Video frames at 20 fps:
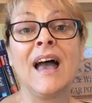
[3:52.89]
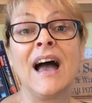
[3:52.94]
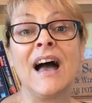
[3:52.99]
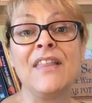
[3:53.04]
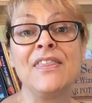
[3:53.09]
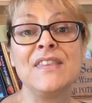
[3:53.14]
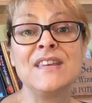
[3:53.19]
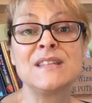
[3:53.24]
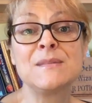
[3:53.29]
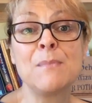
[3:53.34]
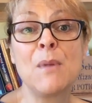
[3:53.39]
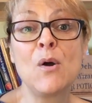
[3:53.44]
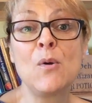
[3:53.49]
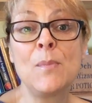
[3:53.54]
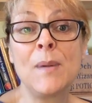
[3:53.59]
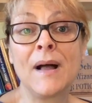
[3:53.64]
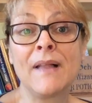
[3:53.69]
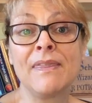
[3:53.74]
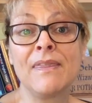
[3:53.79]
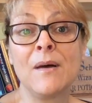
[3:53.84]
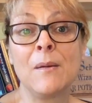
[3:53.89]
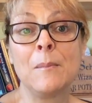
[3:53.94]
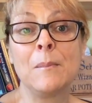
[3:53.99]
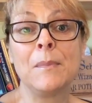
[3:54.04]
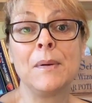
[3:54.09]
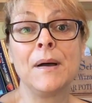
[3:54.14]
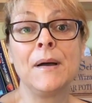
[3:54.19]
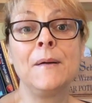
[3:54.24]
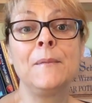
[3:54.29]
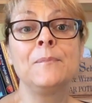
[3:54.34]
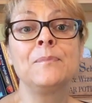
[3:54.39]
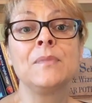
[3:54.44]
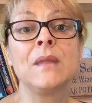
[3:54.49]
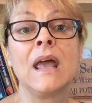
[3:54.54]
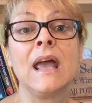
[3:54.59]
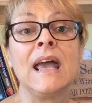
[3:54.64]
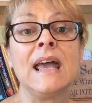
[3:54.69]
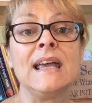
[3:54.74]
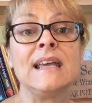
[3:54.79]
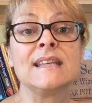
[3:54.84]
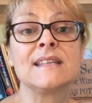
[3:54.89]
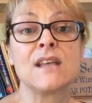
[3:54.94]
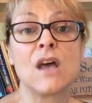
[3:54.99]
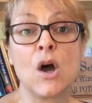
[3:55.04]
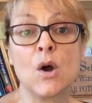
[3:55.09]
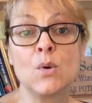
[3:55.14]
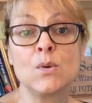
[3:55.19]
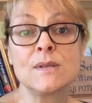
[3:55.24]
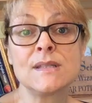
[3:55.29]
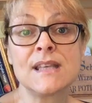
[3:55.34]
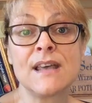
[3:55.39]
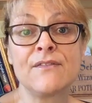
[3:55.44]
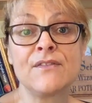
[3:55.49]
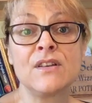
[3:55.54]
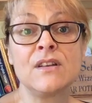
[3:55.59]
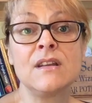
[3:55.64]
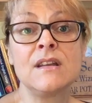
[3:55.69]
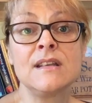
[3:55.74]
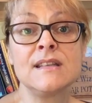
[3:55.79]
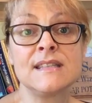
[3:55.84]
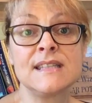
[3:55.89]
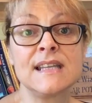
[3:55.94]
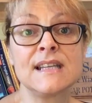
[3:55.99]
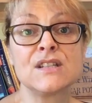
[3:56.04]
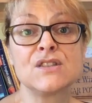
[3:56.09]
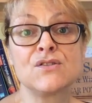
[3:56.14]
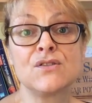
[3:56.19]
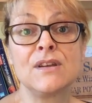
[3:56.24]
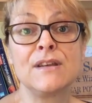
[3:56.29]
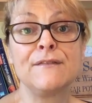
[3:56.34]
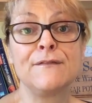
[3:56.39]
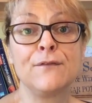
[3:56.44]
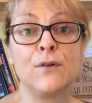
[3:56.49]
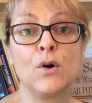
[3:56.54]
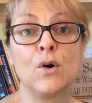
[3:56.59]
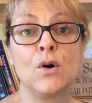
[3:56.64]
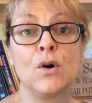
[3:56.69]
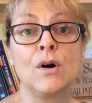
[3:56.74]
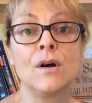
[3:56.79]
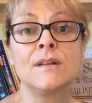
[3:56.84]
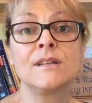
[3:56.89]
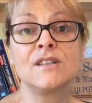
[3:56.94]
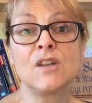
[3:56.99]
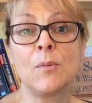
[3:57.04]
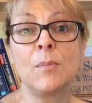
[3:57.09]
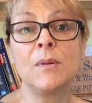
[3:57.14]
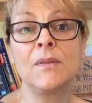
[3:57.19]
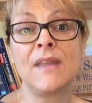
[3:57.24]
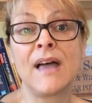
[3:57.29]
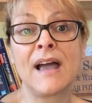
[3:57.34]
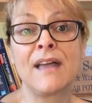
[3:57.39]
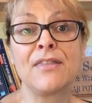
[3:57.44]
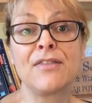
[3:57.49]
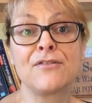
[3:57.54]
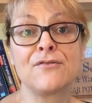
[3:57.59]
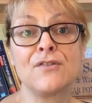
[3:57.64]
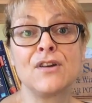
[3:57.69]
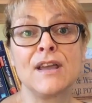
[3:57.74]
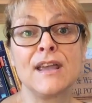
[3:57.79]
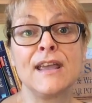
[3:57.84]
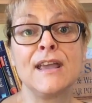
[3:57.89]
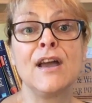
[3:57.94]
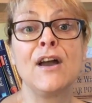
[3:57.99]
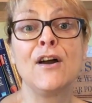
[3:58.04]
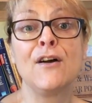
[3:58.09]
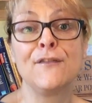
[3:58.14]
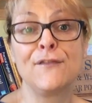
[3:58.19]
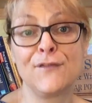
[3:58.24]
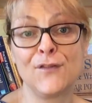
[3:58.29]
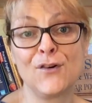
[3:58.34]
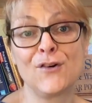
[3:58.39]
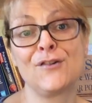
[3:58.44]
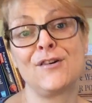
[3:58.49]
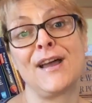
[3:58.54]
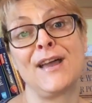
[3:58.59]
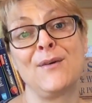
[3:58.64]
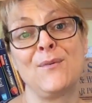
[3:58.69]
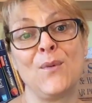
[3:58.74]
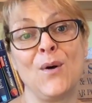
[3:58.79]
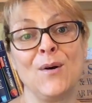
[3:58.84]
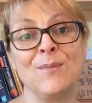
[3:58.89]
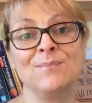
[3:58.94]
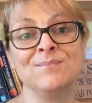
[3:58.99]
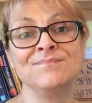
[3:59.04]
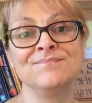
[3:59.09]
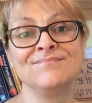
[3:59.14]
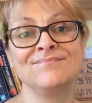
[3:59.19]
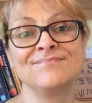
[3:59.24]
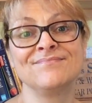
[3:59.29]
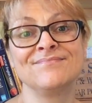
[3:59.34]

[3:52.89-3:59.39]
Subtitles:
And this mobile number is 07634 993 481.